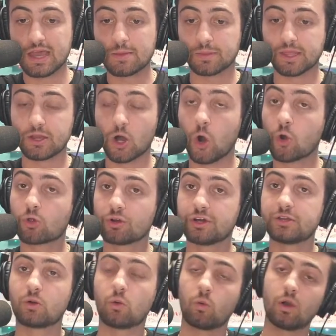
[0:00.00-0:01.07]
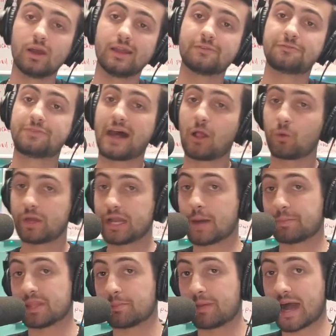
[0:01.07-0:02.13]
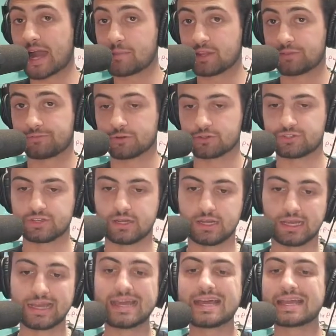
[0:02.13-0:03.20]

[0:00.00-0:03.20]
But then Oakland would follow it up in the bottom of the first inning,